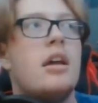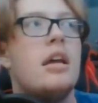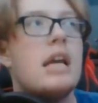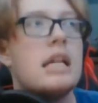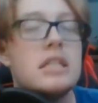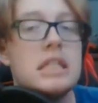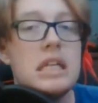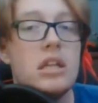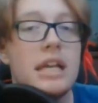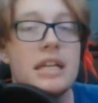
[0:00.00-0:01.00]
It's
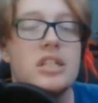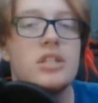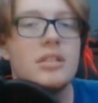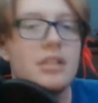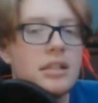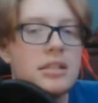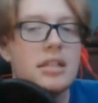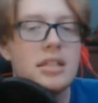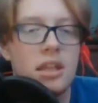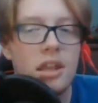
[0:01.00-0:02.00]
still a.
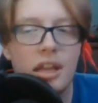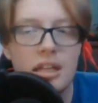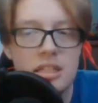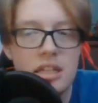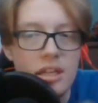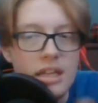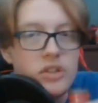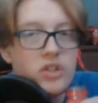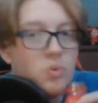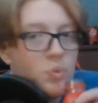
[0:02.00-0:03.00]
That's the thing. It's still a
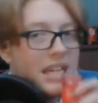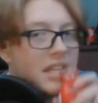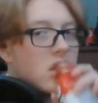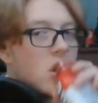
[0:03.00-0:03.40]
sweet.